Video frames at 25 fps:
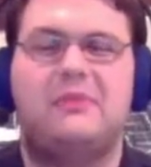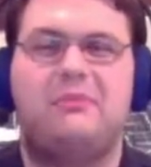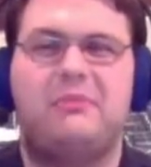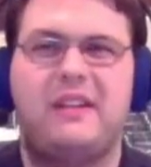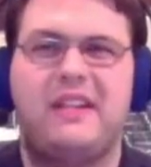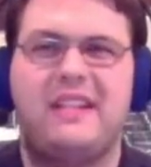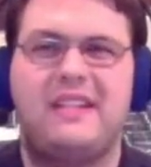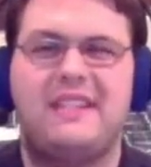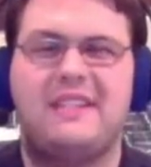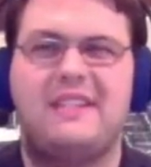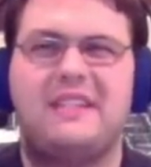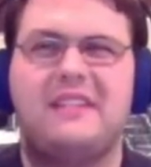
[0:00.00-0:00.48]

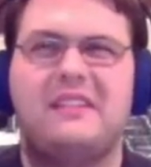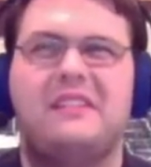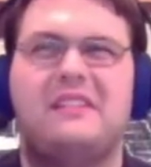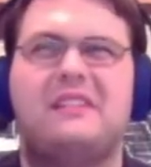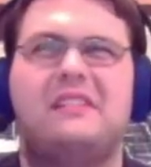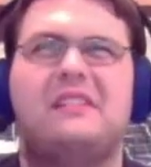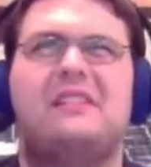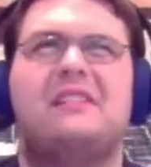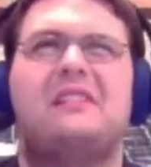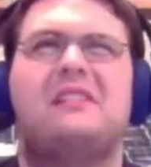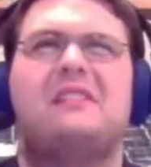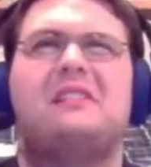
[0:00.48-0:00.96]
Basically,
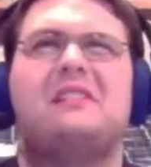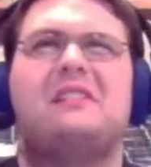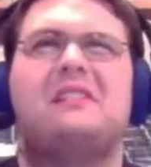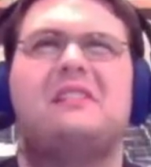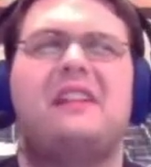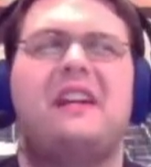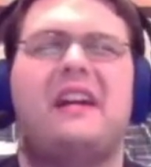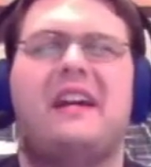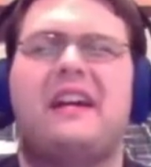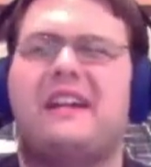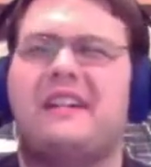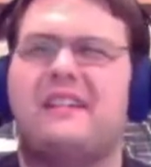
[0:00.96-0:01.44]

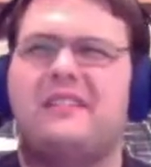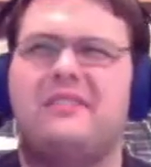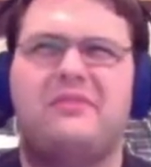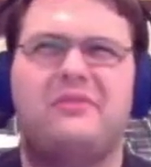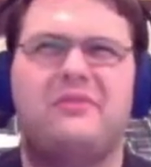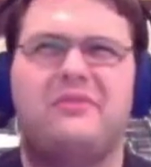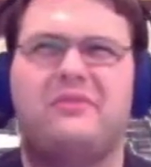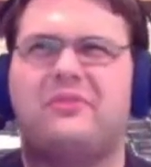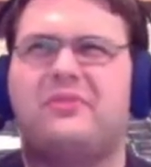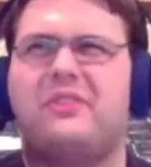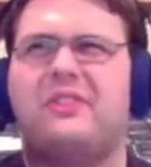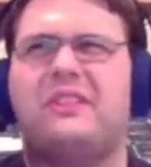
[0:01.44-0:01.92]
I
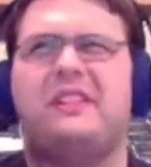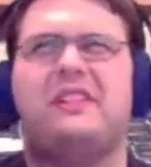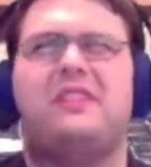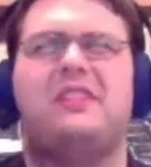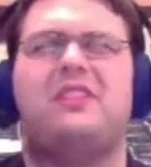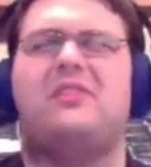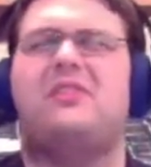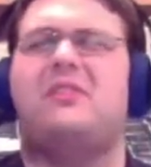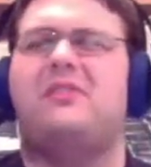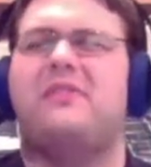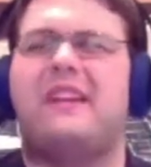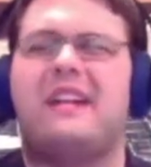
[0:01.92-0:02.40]
don't really
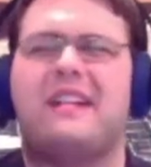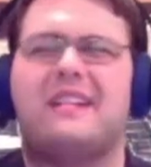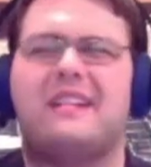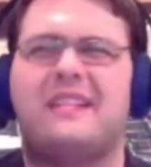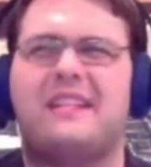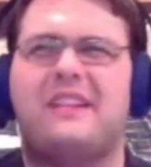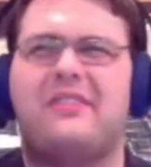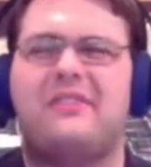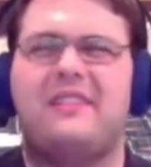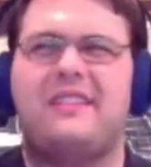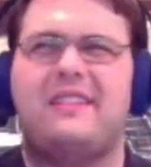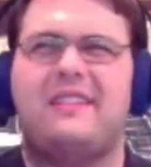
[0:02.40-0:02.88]
know if that's
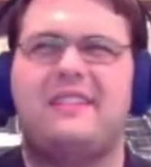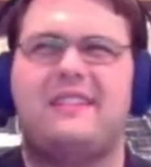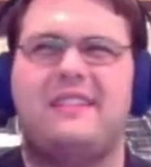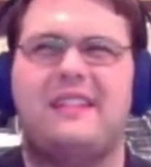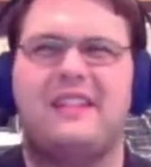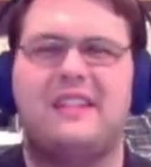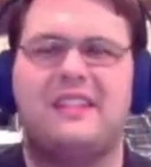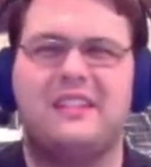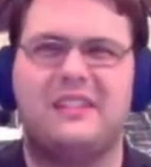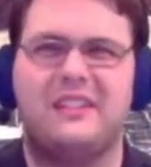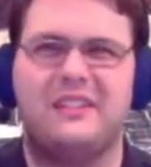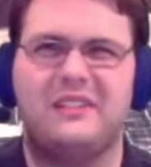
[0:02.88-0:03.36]
how he
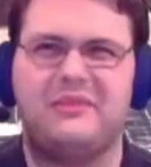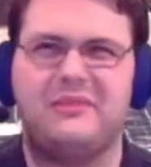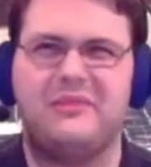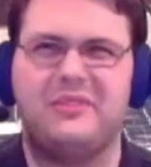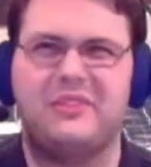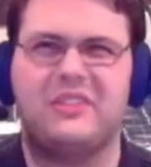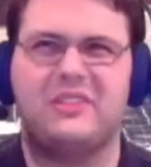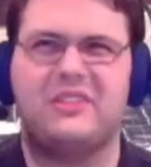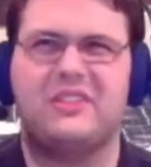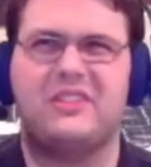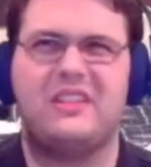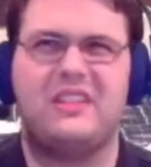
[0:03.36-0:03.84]
said it,
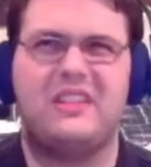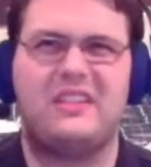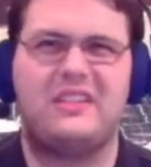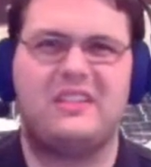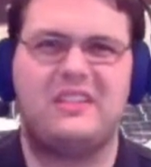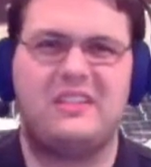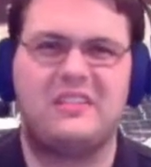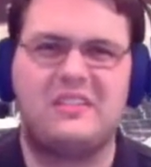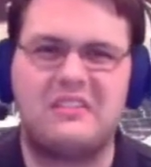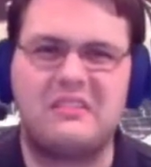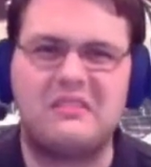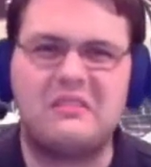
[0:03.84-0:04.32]
or is
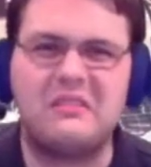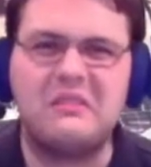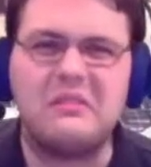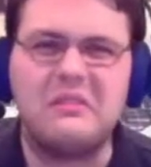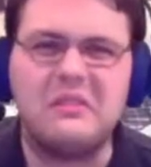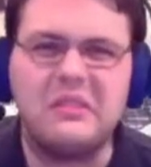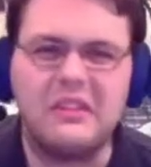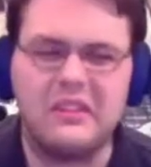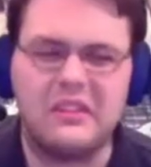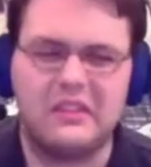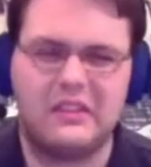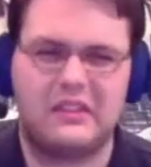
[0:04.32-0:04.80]
this,
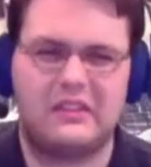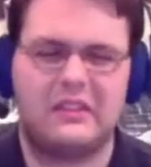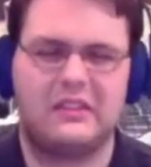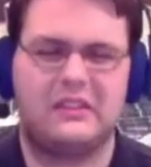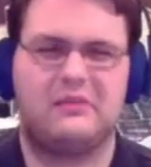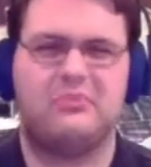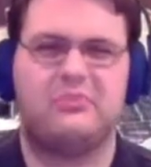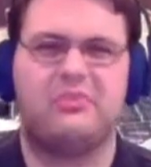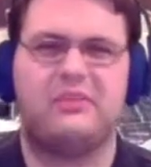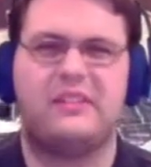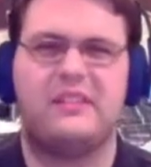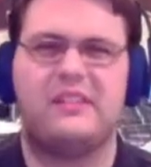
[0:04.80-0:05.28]

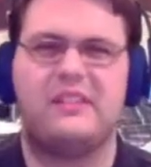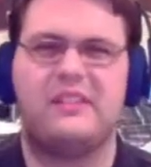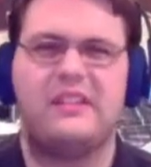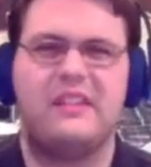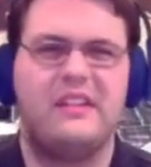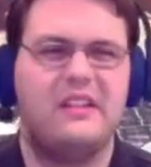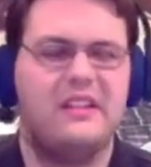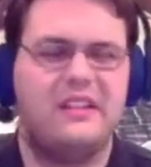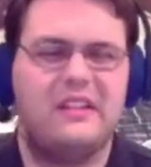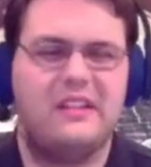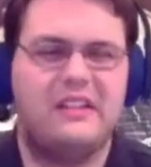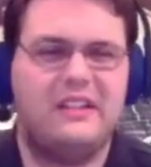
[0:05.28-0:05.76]
but
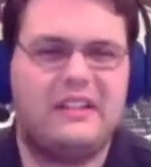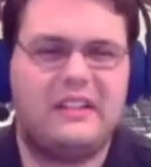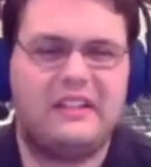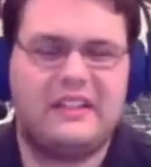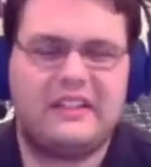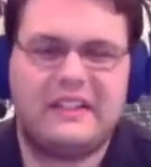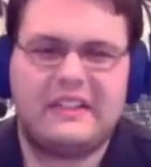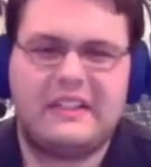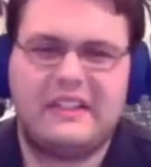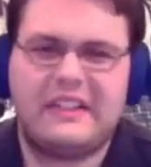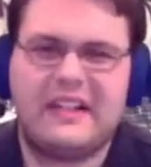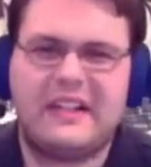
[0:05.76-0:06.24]

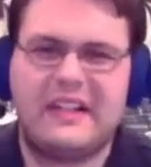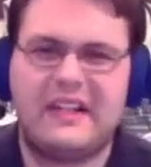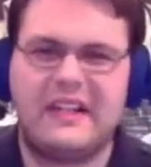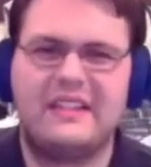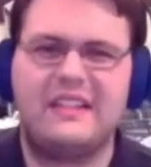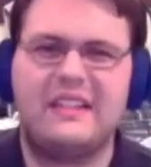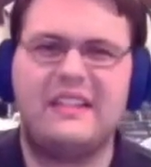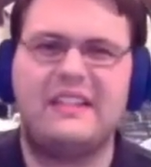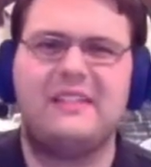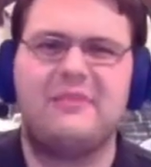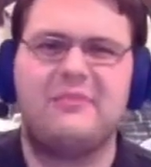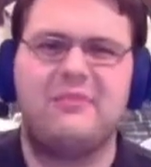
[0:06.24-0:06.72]
I
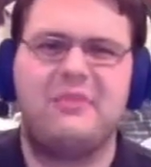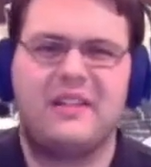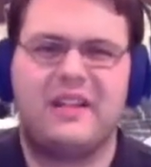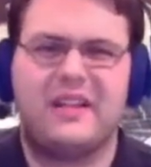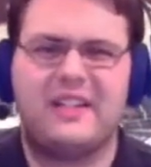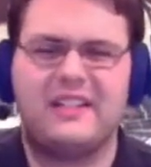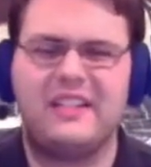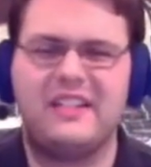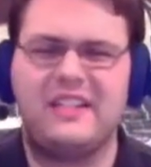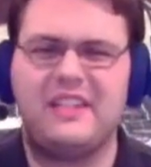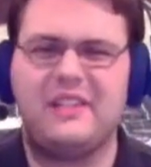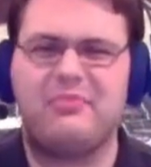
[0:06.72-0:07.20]
think
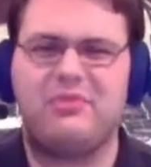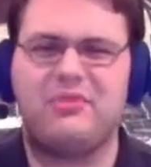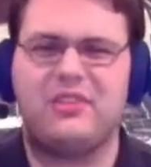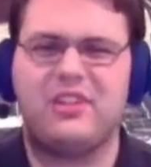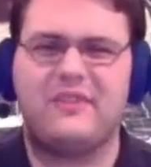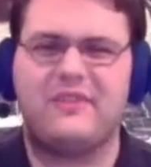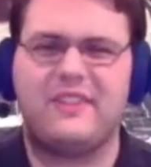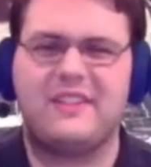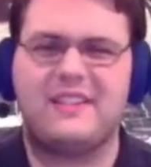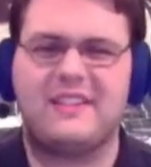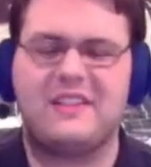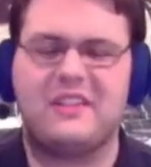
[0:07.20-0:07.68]
the
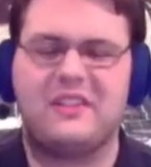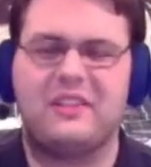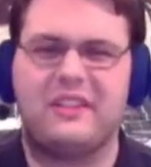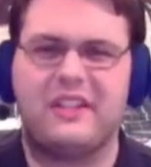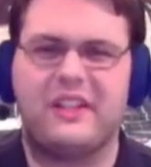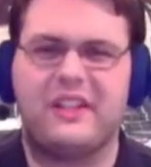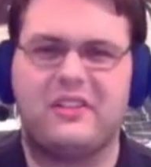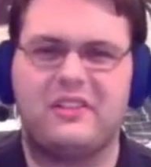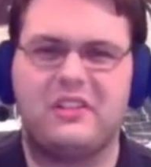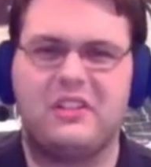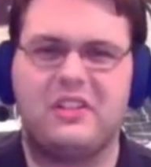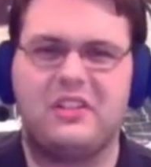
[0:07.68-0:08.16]
point of it's
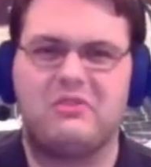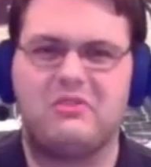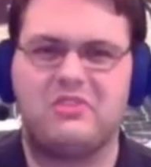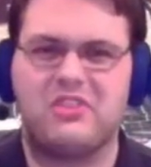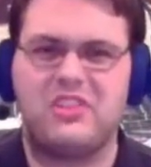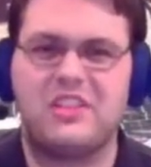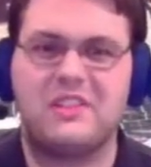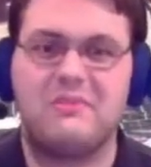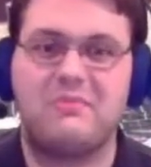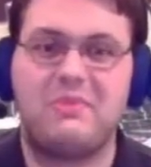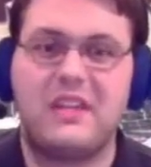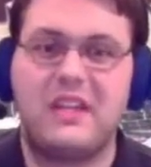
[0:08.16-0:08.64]
clear.
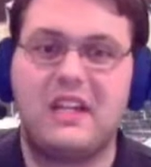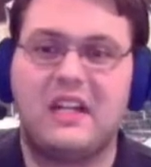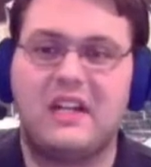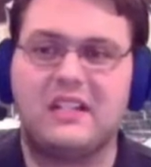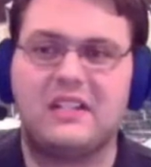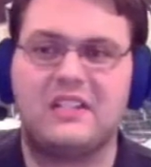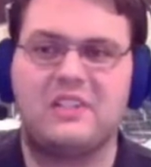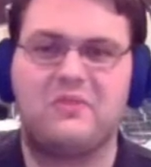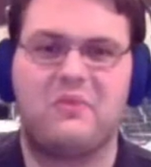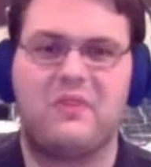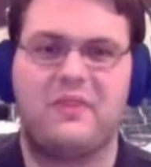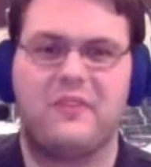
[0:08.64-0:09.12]
Just be
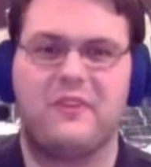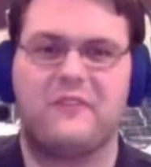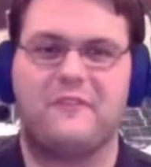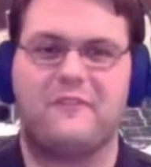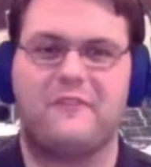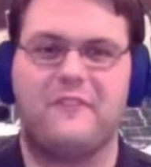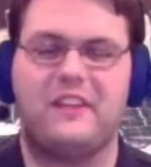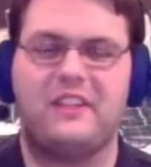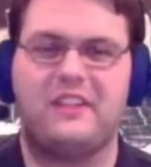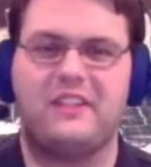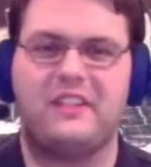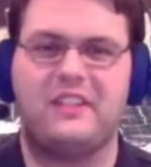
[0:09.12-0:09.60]
honest with your
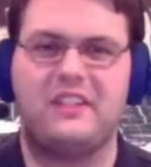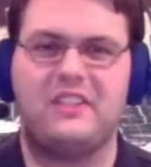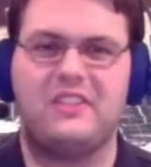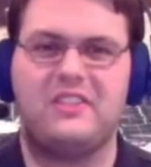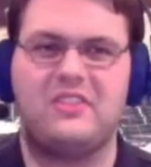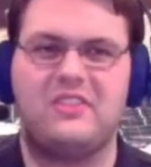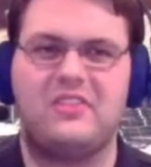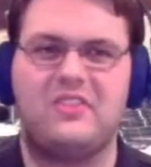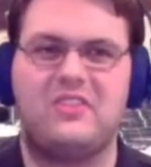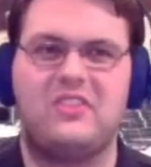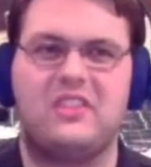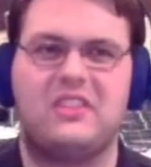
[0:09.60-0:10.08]

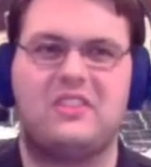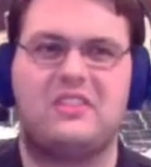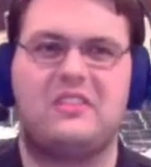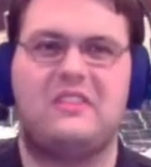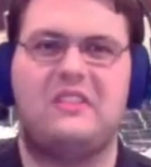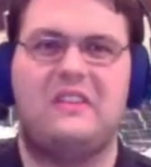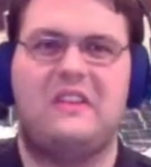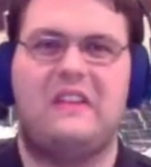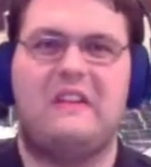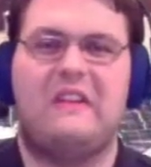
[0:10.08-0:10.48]
feelings. Just